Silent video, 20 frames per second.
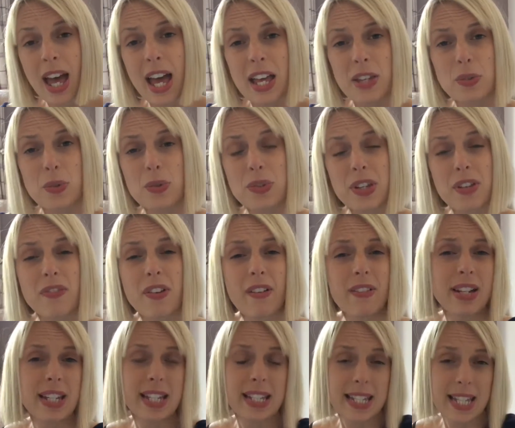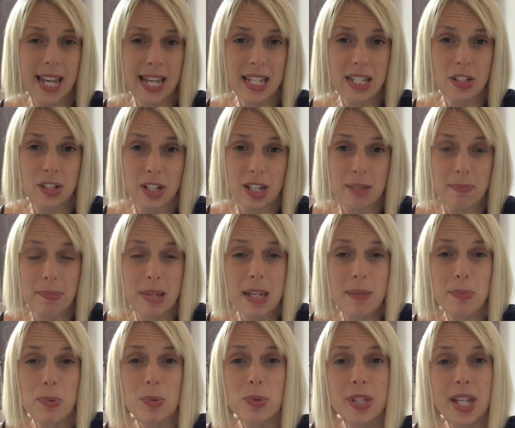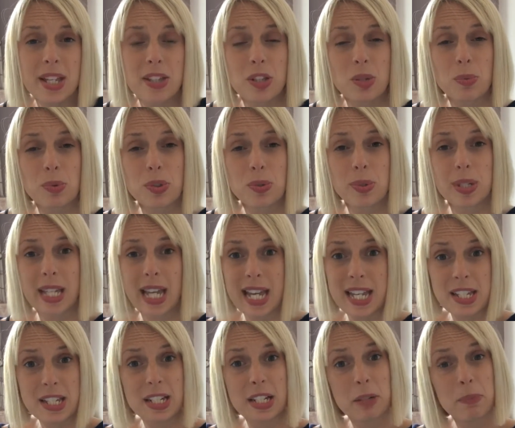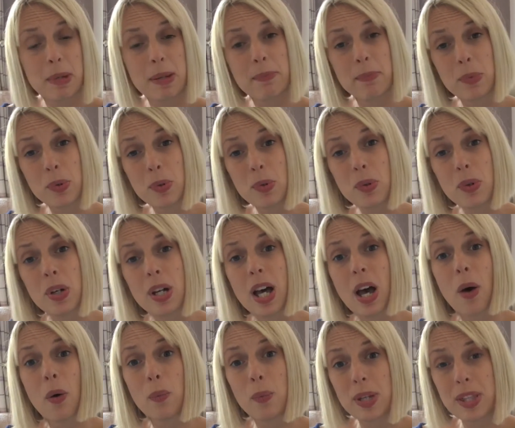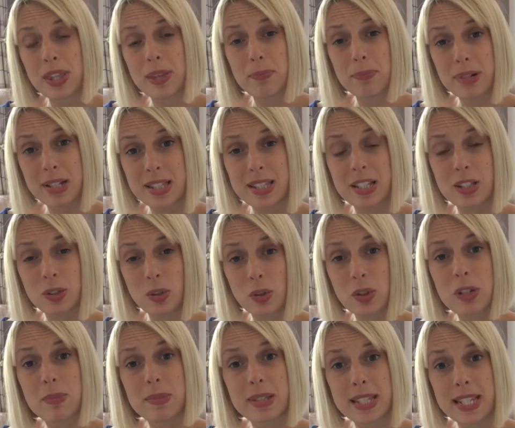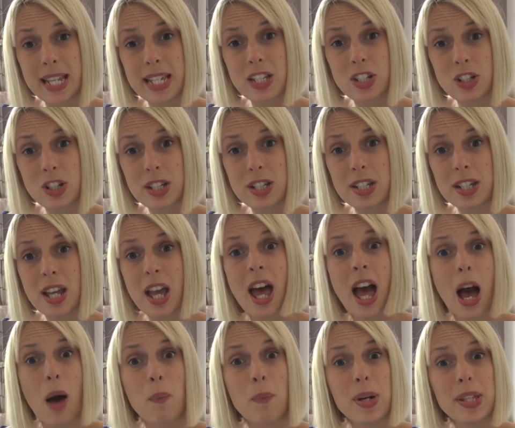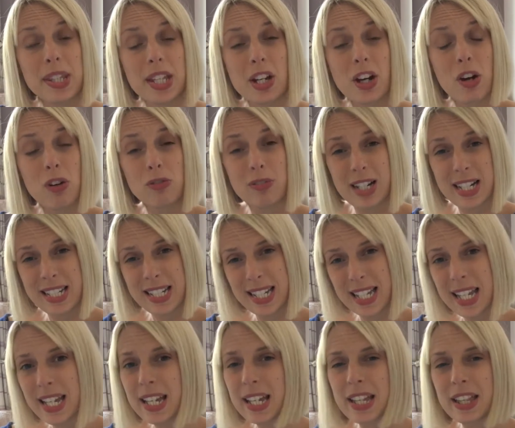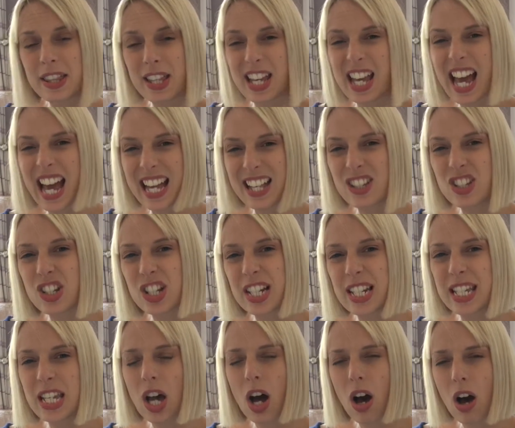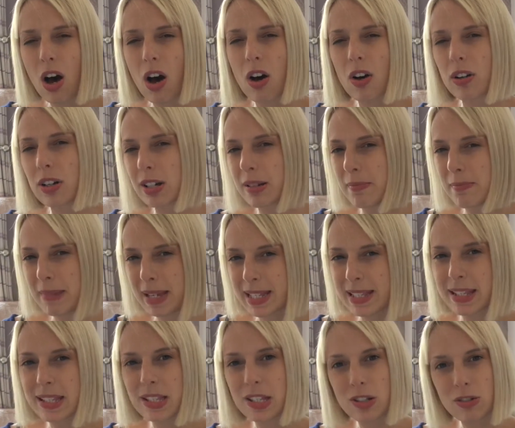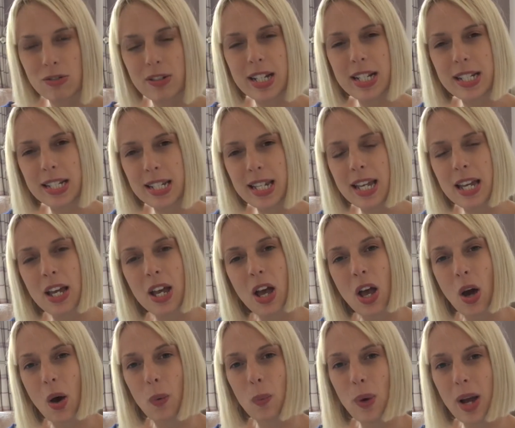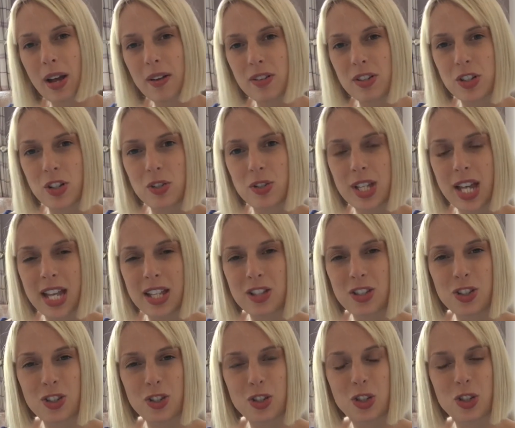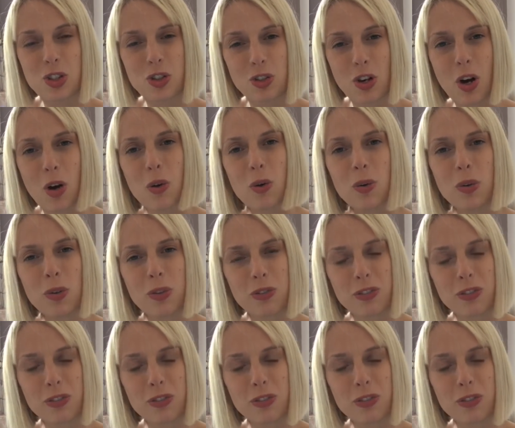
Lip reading: It's also very engaging. People tend to want to engage a little bit more with printed documentation, and when they are reading it, they actually are committed to reading it, whereas you tend to scroll or